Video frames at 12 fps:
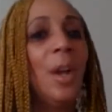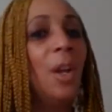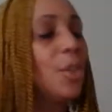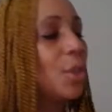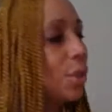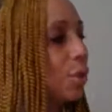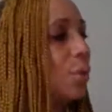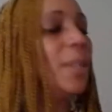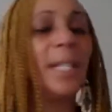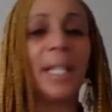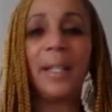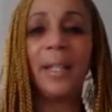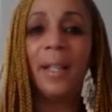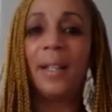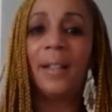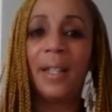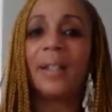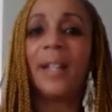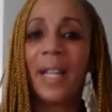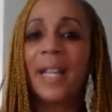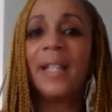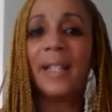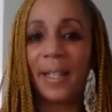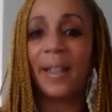surely there
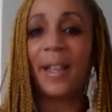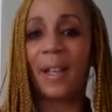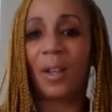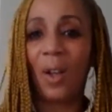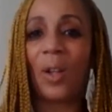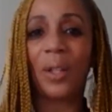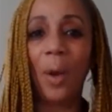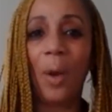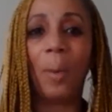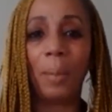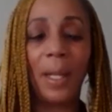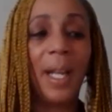is a thing called hope.